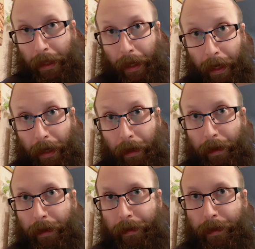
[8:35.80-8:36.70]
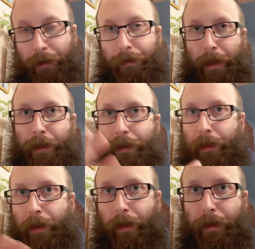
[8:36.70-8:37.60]
light on a situation
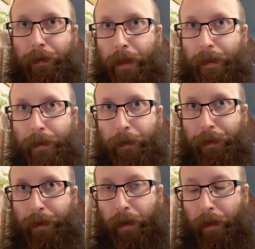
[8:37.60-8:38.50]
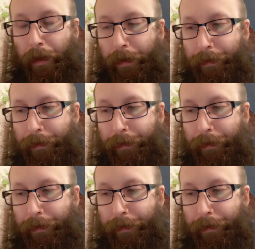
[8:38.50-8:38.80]
that otherwise seems dark.